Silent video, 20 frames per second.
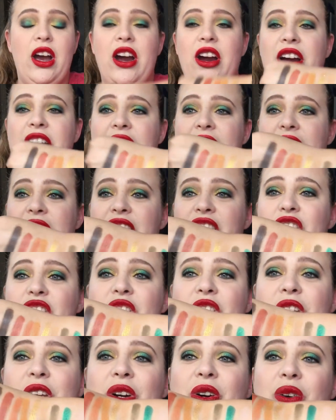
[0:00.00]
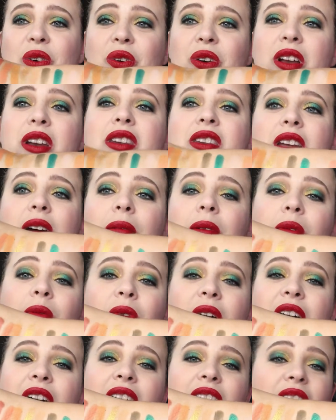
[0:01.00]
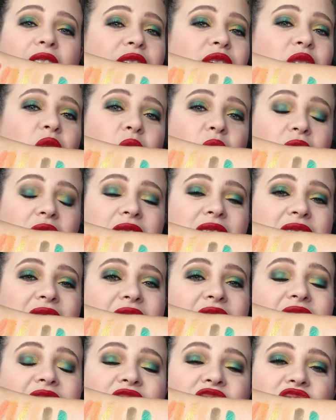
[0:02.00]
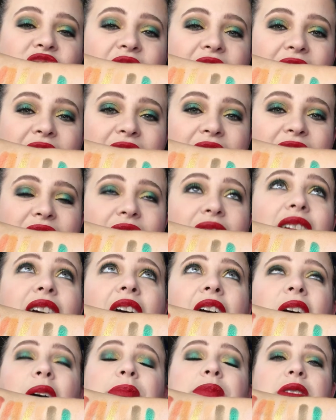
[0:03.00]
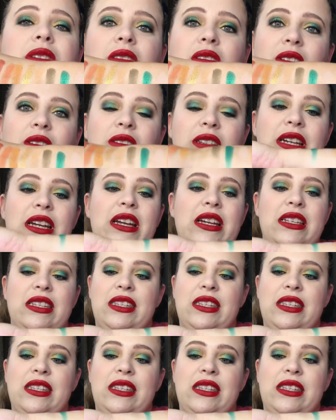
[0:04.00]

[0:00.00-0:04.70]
All right, so number one, of course, the shades are absolutely